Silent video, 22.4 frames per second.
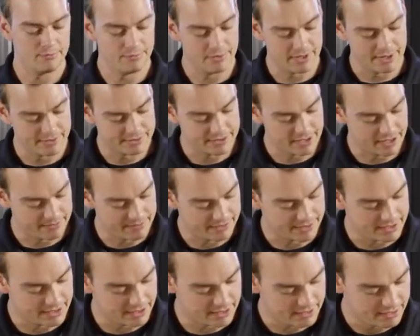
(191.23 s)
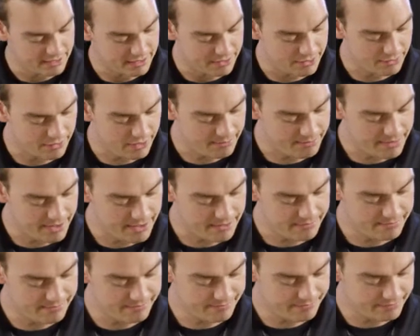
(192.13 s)
when I was talking about the oil
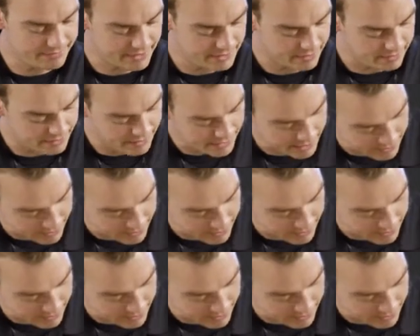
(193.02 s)
pump, the